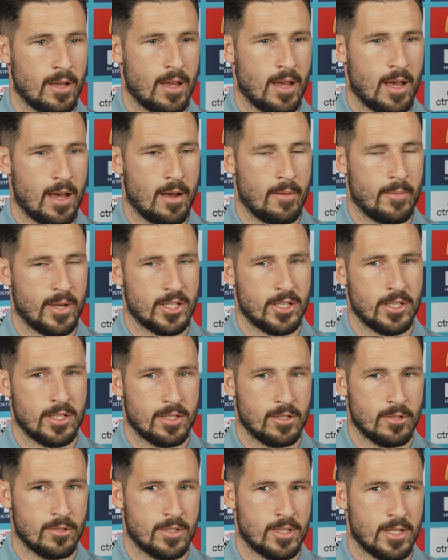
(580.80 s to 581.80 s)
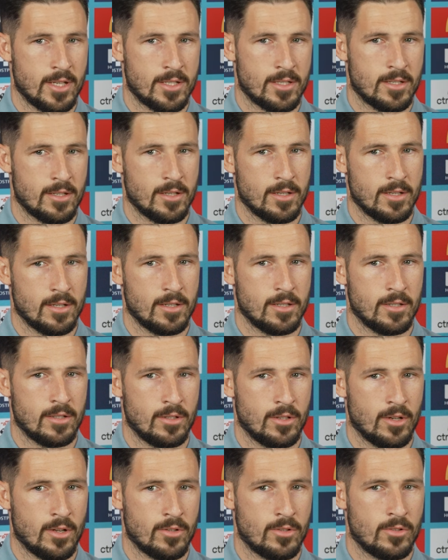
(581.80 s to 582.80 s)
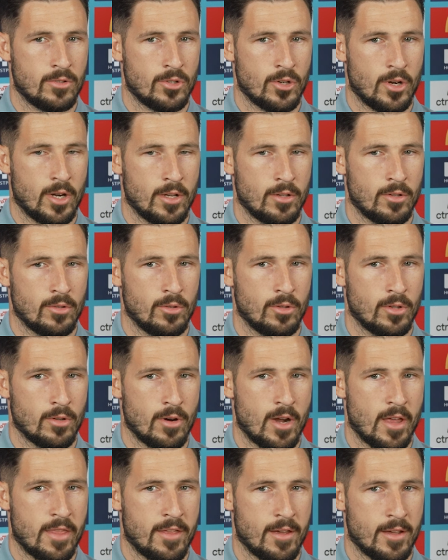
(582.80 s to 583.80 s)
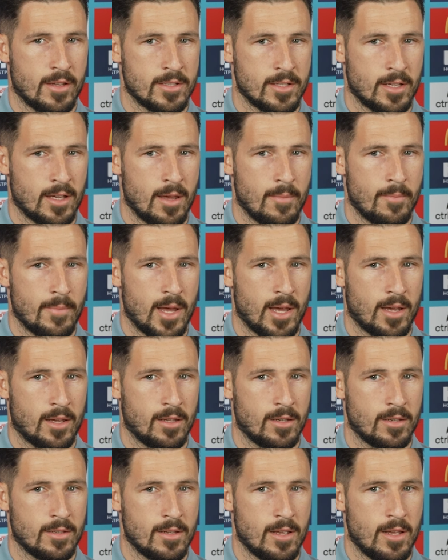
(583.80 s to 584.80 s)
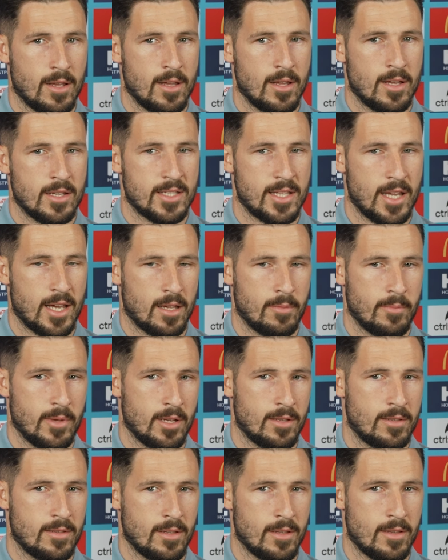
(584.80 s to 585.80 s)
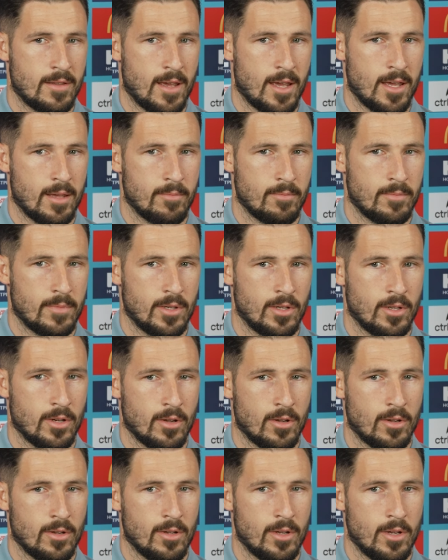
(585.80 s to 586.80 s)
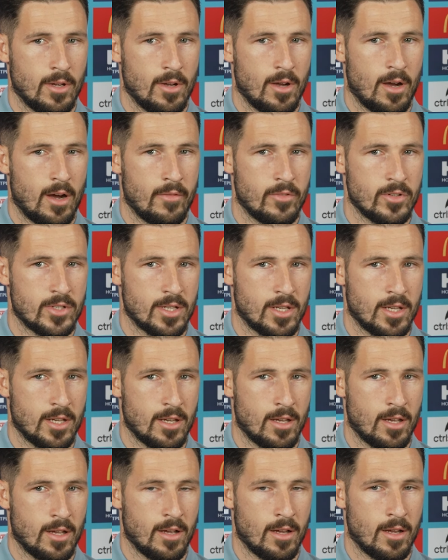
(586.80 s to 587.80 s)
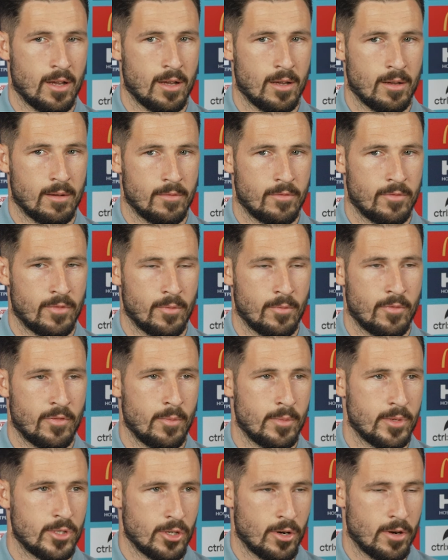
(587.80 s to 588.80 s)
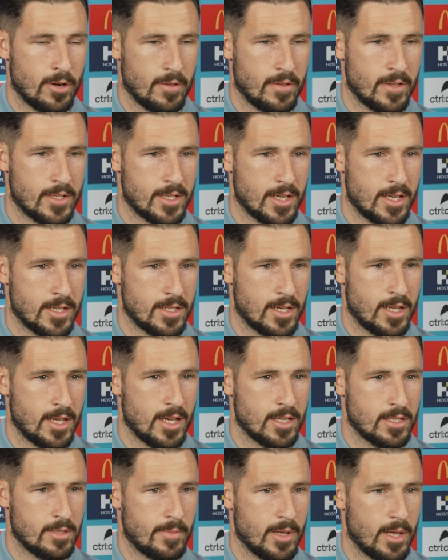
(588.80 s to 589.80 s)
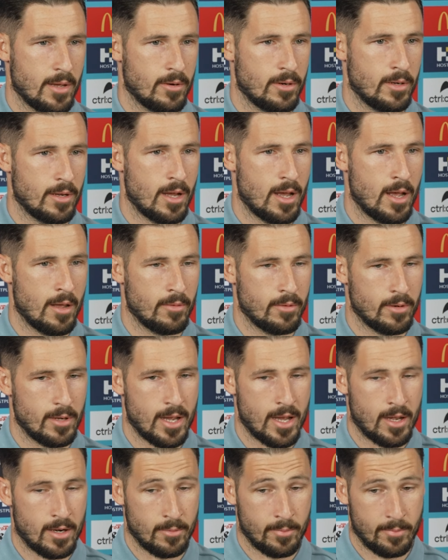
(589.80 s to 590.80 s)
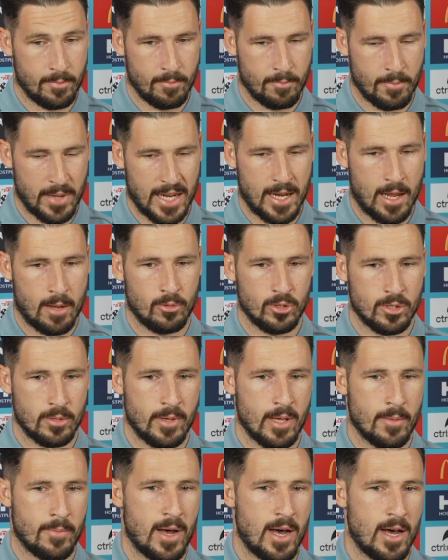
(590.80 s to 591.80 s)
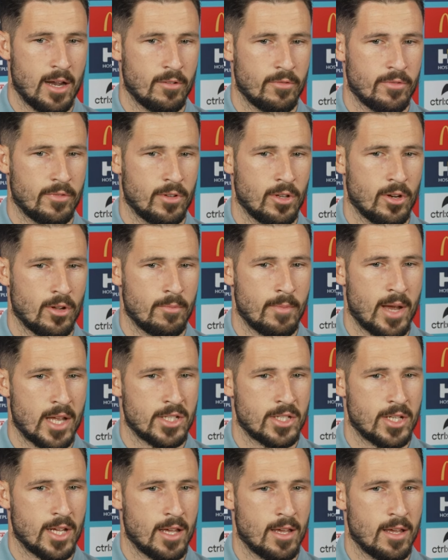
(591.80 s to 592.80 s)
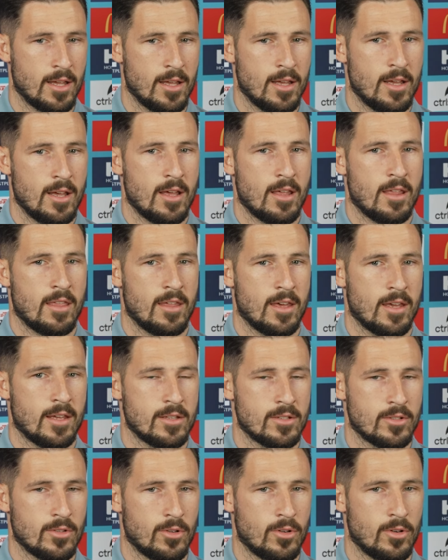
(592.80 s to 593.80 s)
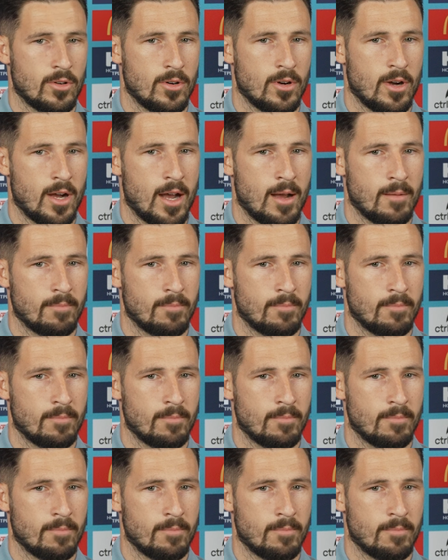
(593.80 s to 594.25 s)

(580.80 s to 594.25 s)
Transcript: how much he still sticks to trying to do all the right things and get back and stay committed to the team. Obviously, for majority of the season, he hasn't been able to be a part of match day things or